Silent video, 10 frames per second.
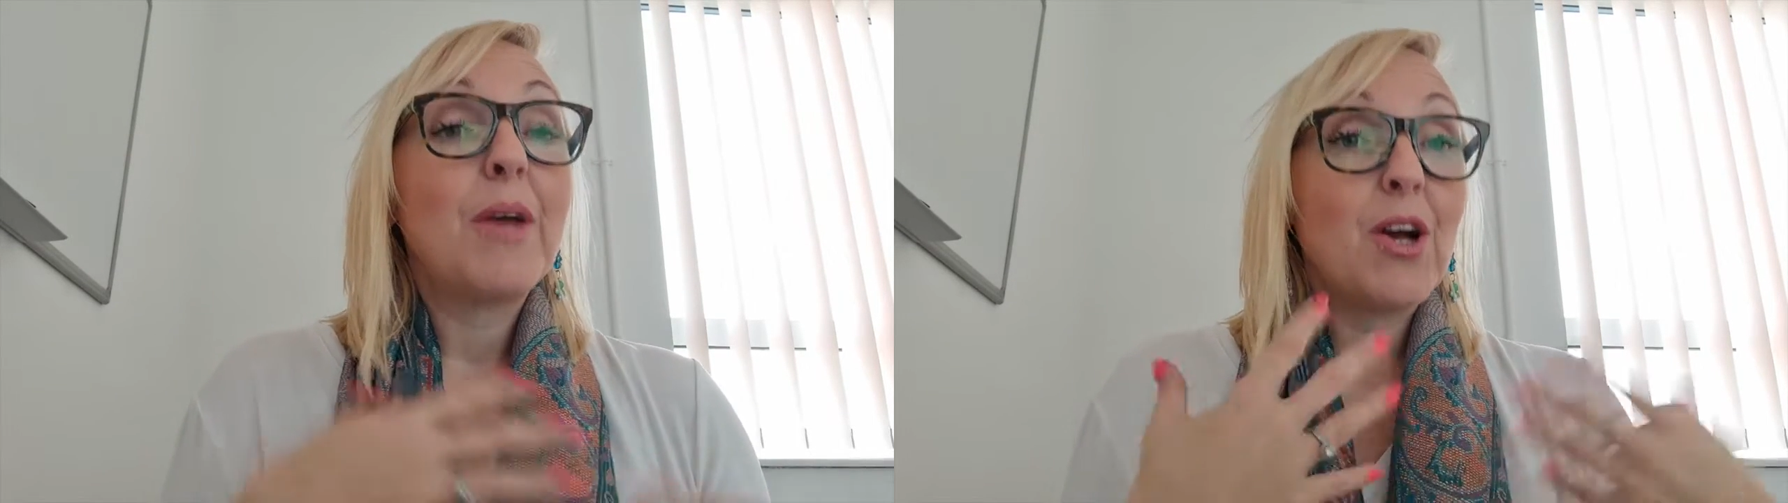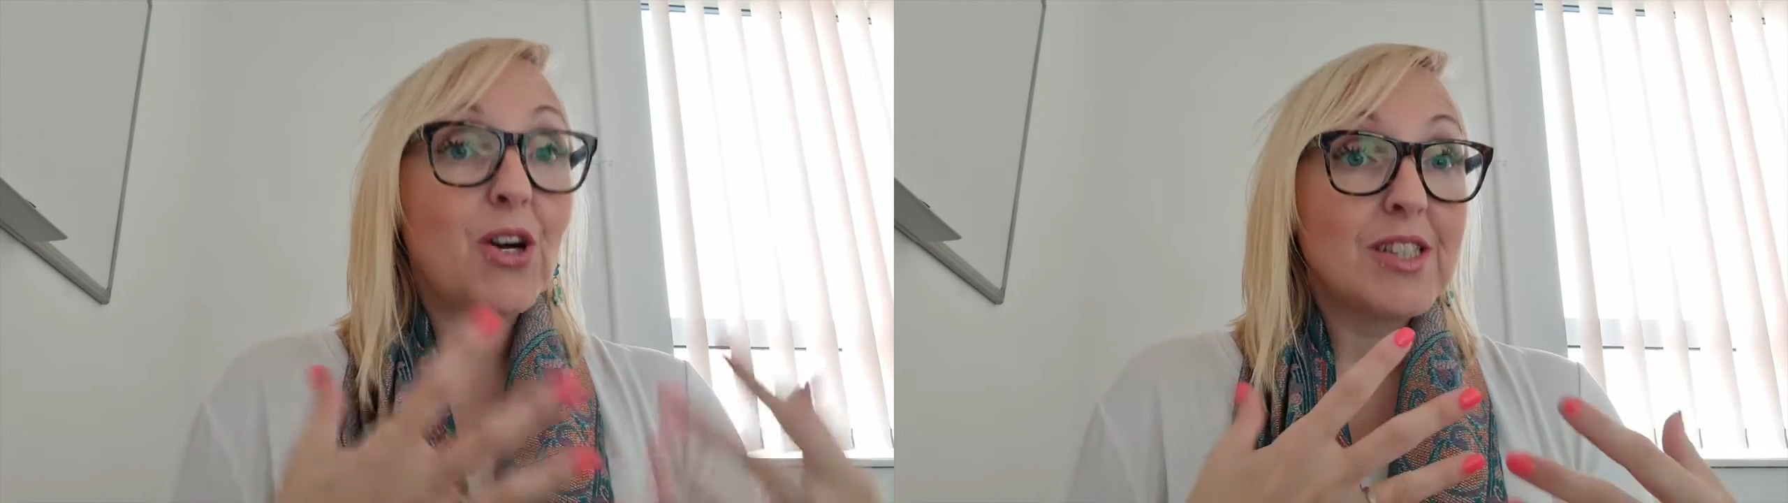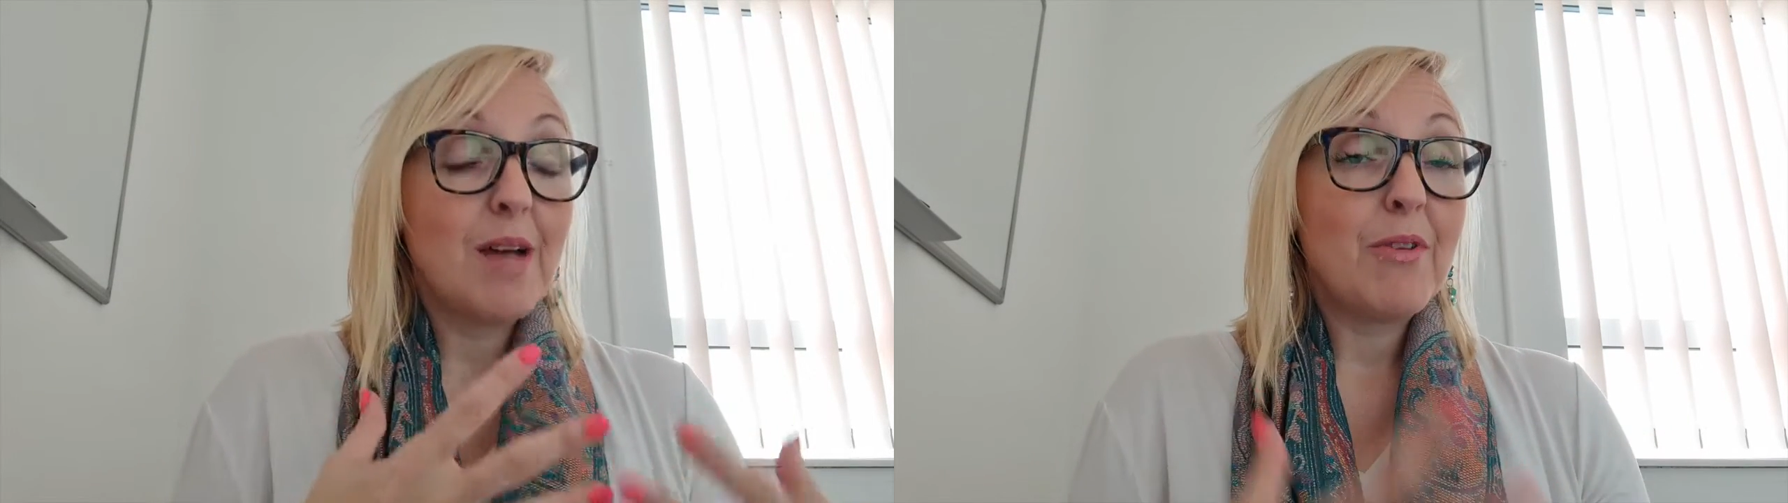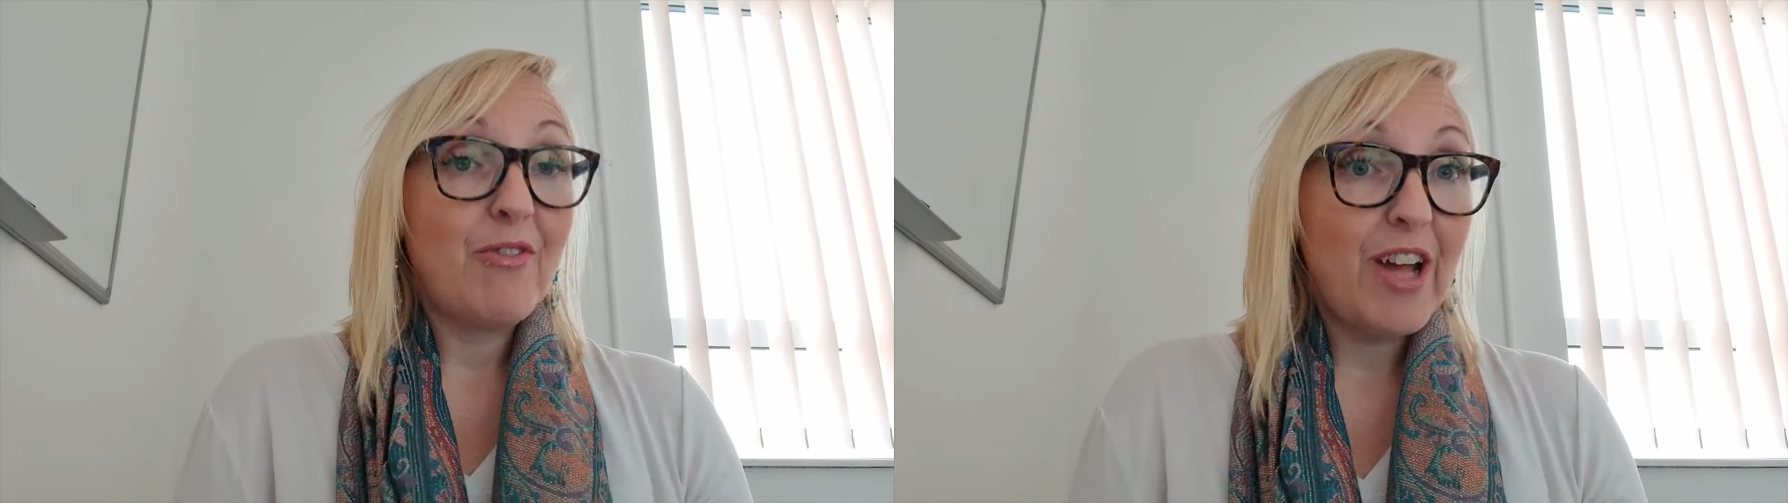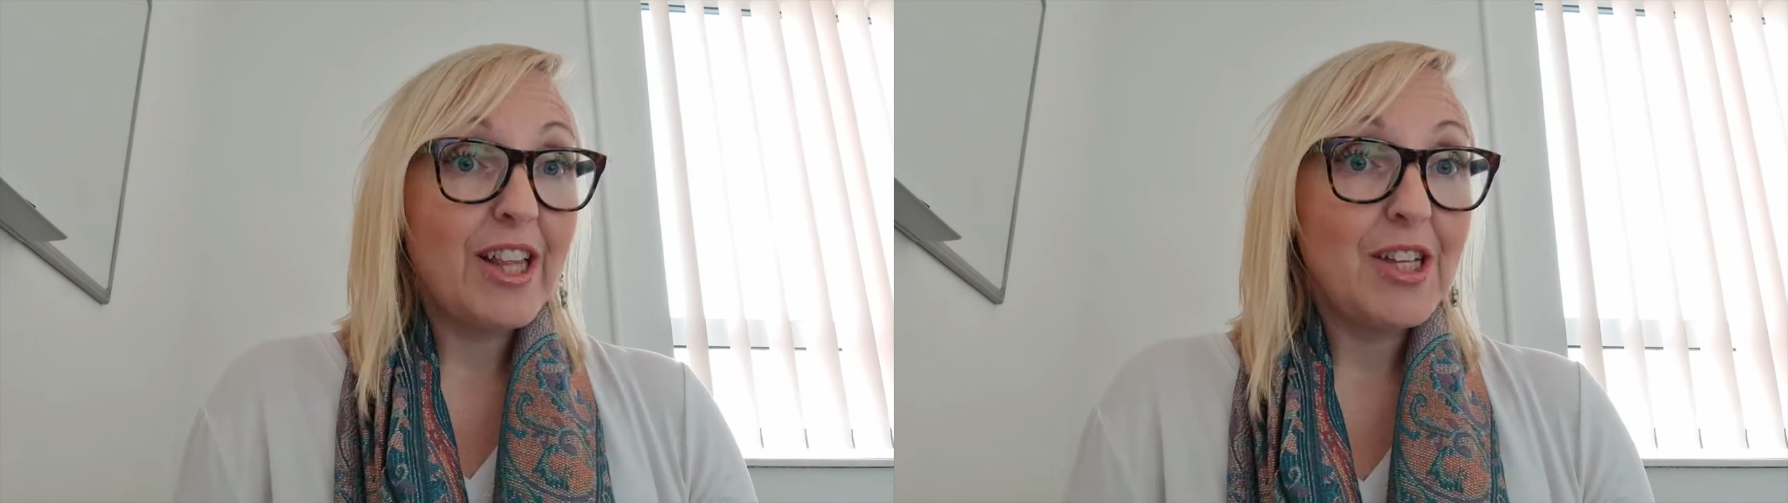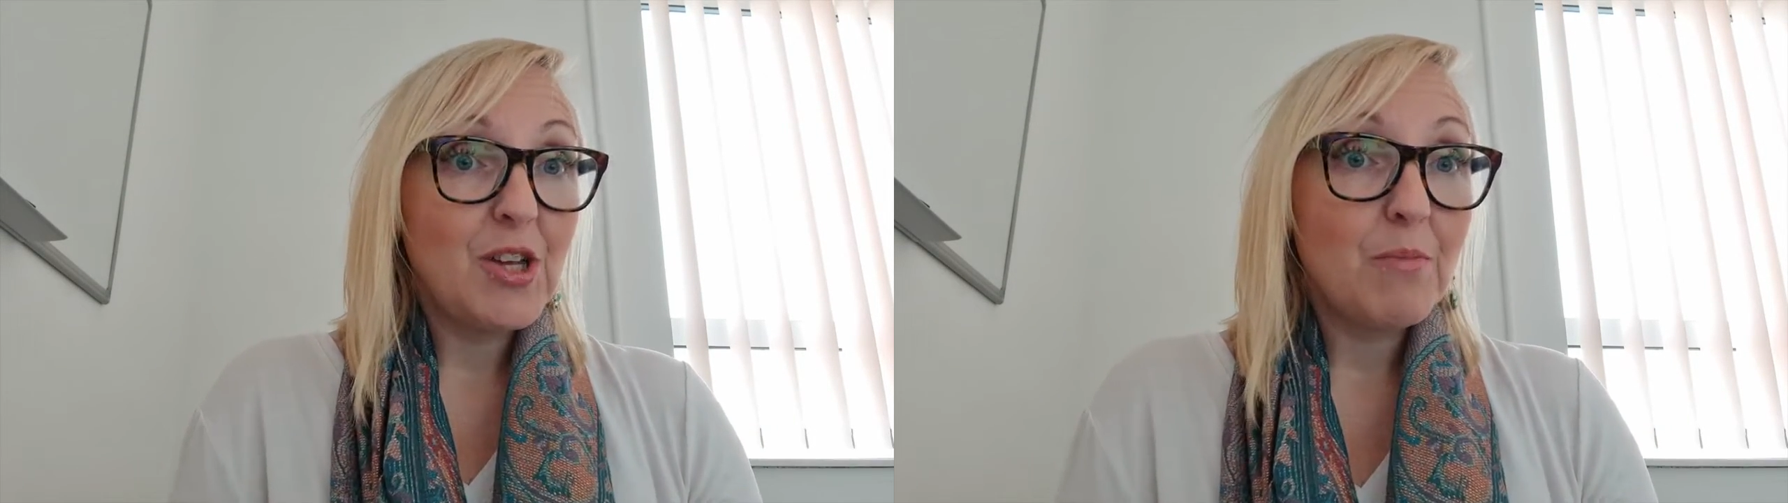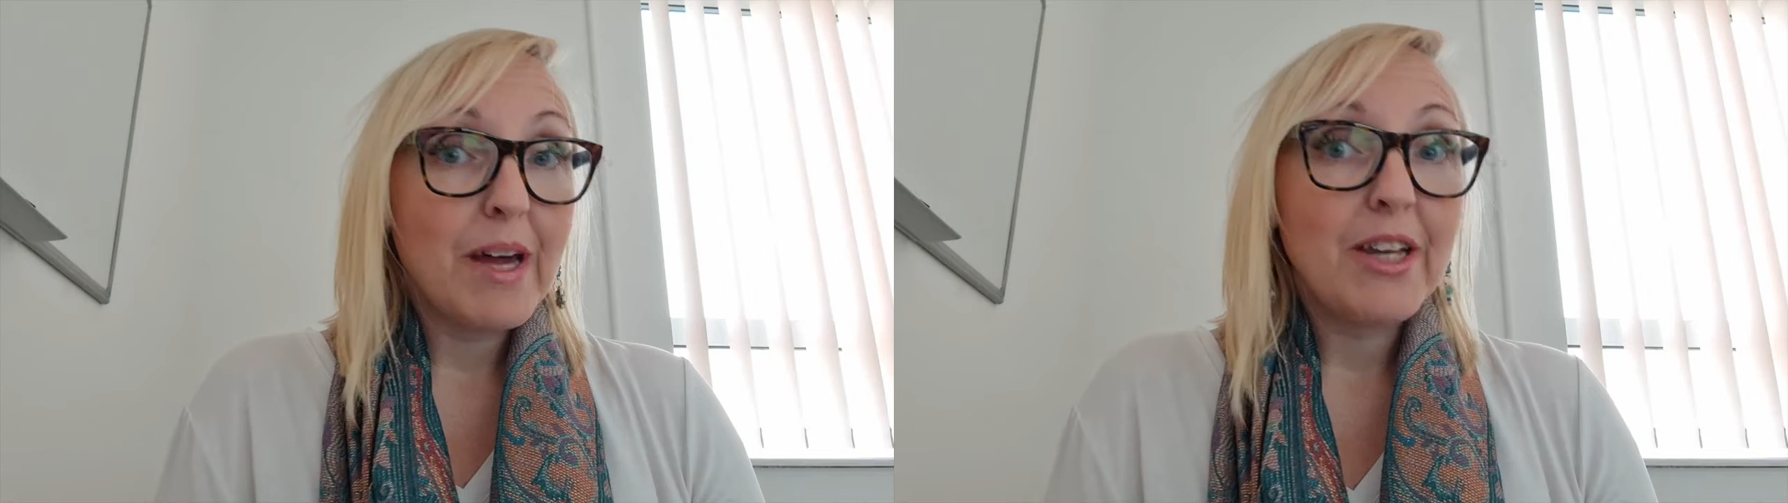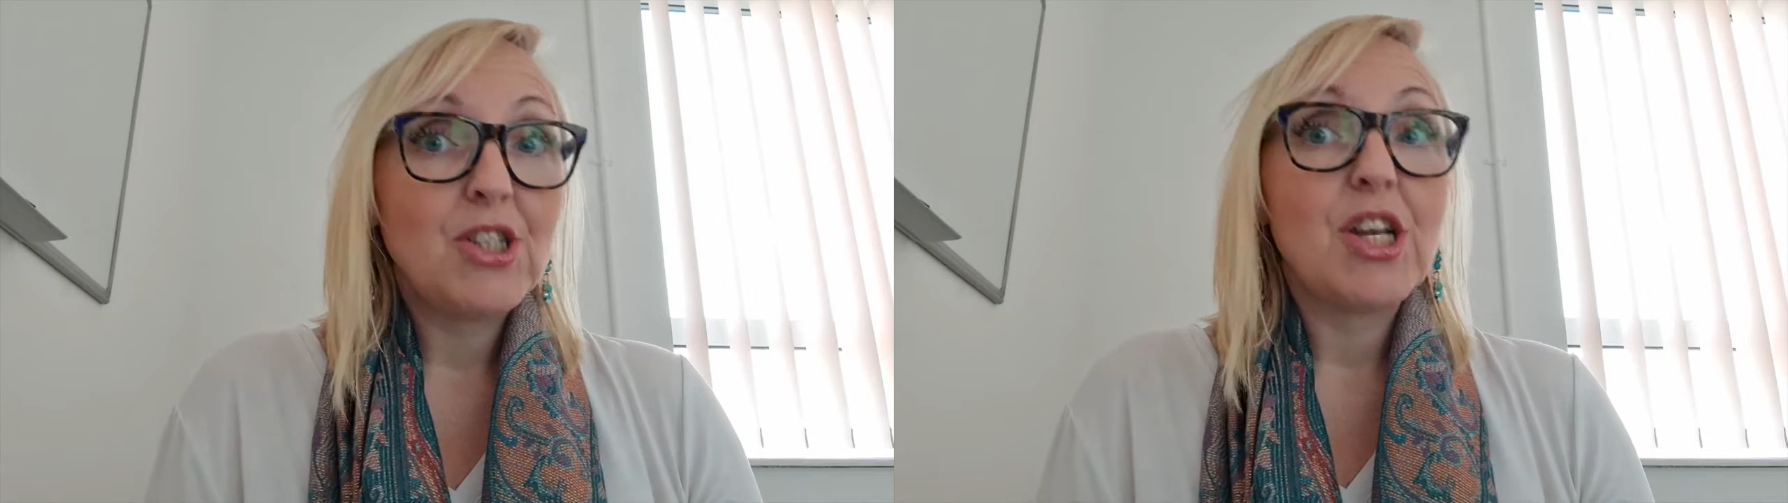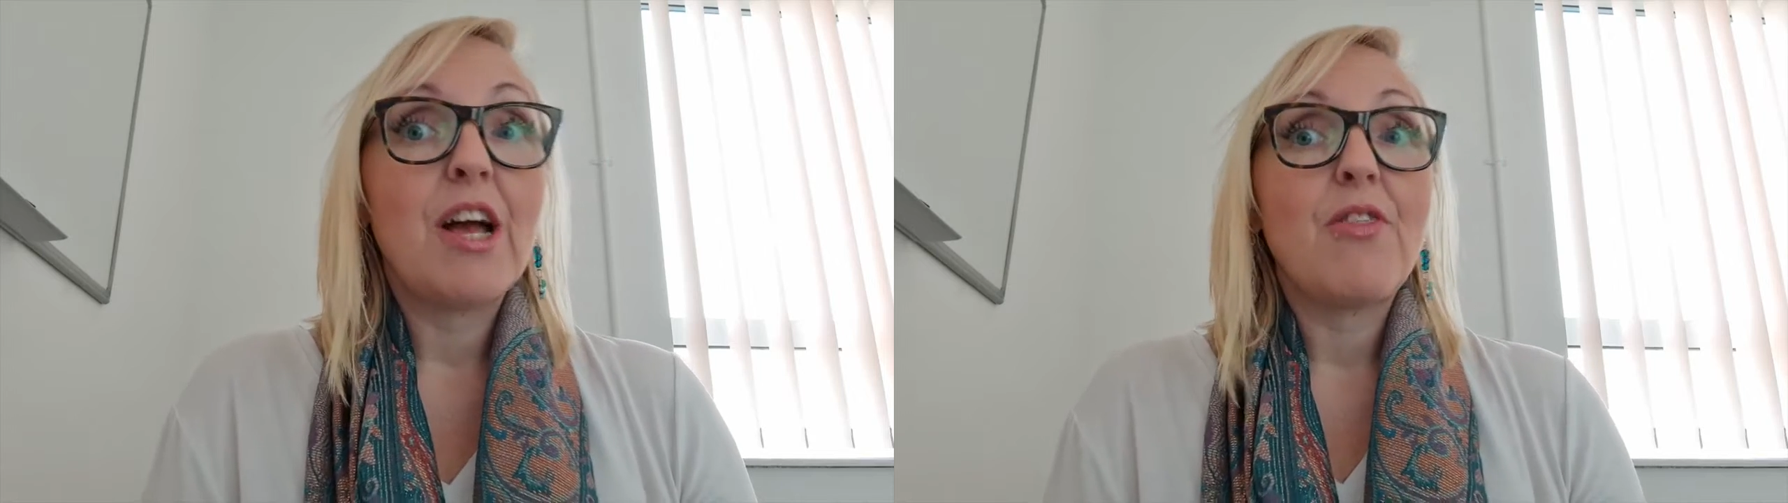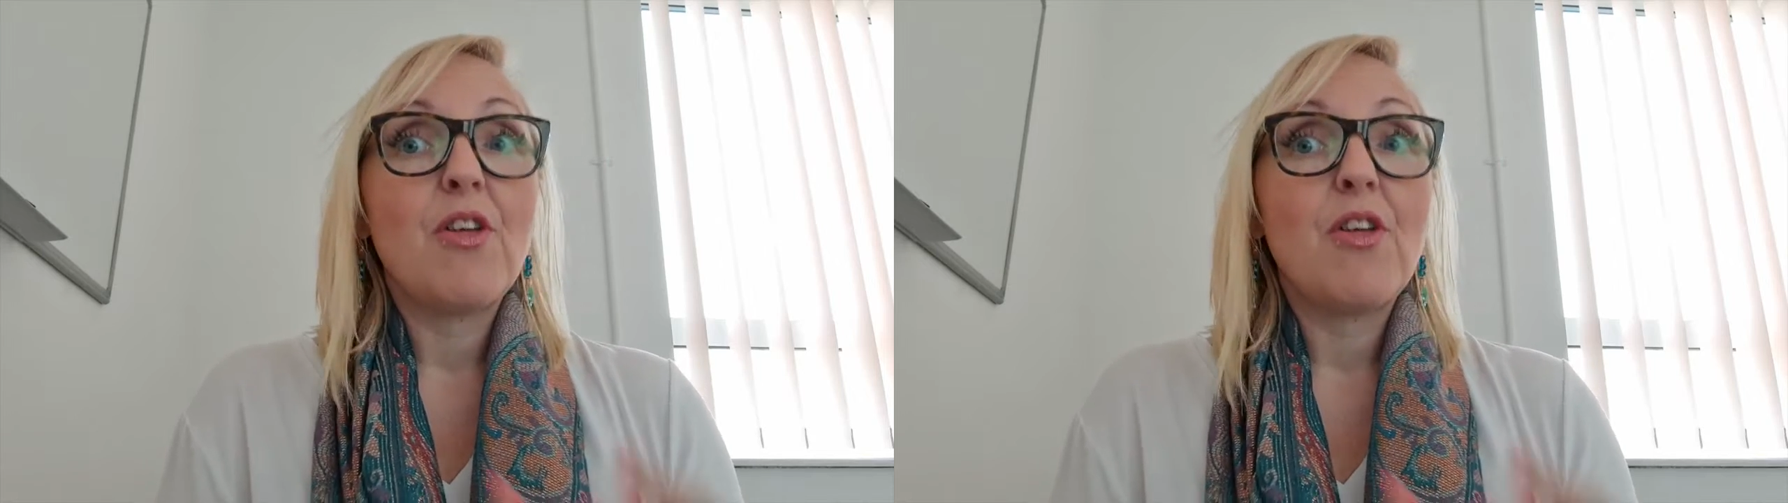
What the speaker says: because I'm a fairly new manager,